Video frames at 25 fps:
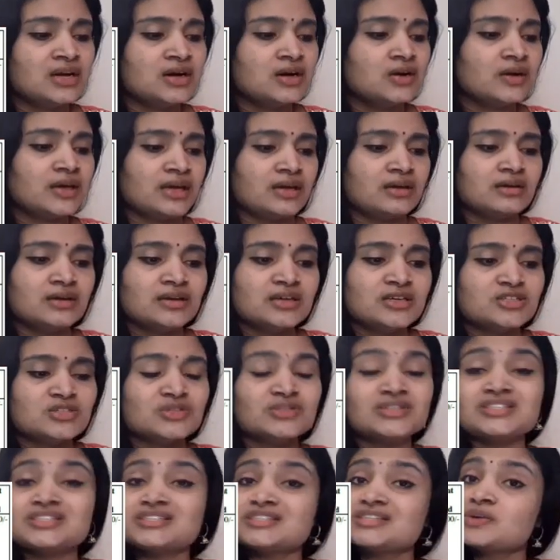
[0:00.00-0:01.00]
Okay,
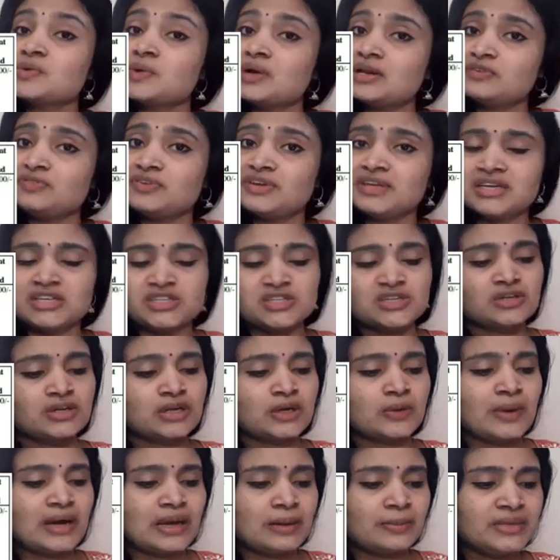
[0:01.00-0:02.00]
so this is a qualification
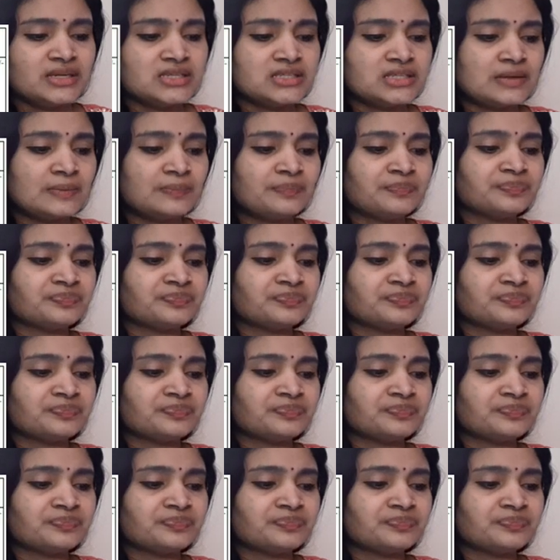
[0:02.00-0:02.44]
requirement.